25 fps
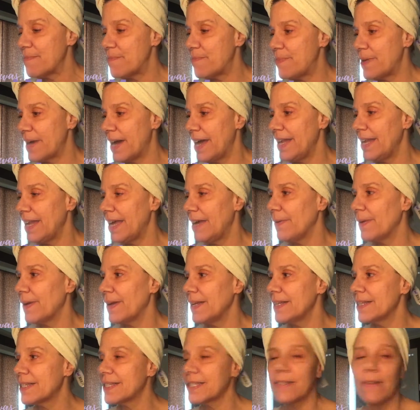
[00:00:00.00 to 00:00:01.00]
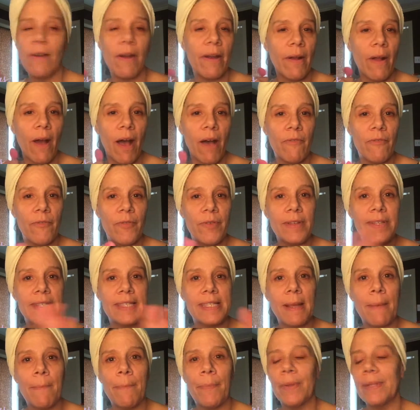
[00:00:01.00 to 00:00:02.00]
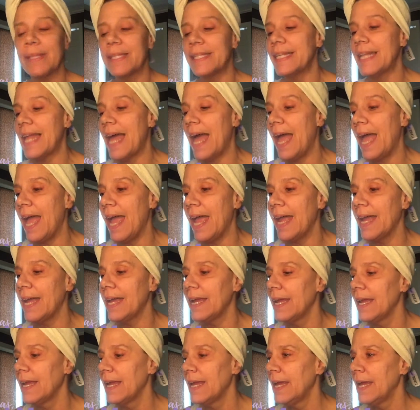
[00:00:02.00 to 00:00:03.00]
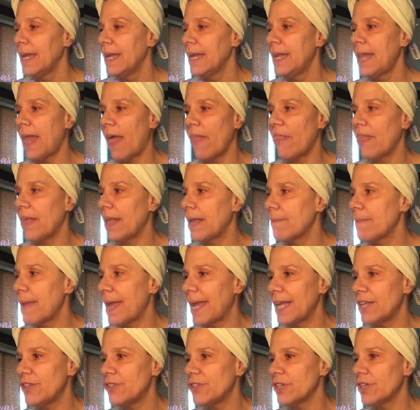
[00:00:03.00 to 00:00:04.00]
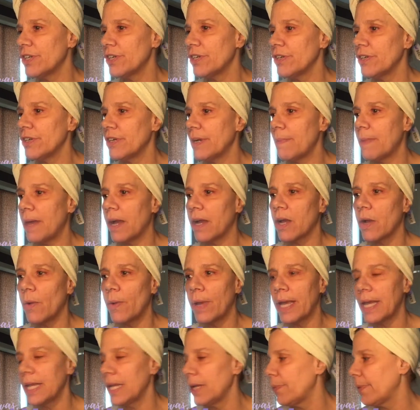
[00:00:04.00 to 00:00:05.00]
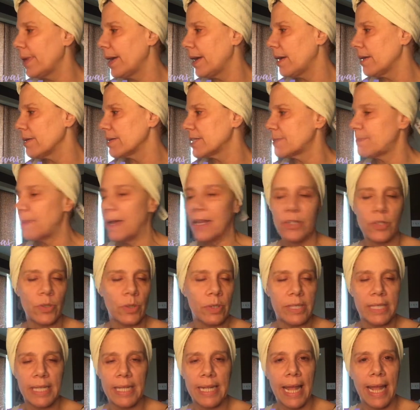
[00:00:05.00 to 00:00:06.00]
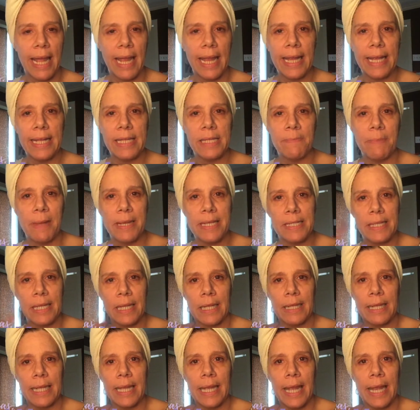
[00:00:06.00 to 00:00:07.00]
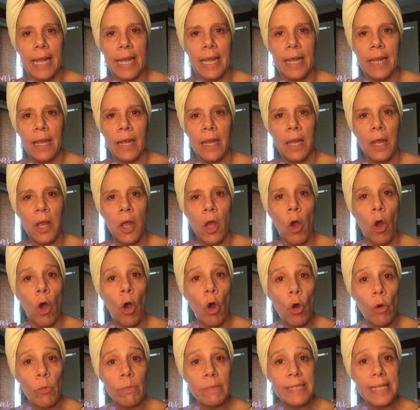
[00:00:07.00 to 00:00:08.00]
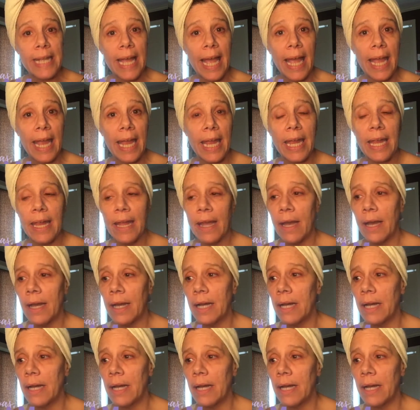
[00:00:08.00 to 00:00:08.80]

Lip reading: But we're going to start off real simple today. Nothing major. I'm not going anywhere special today. It's basically a home day.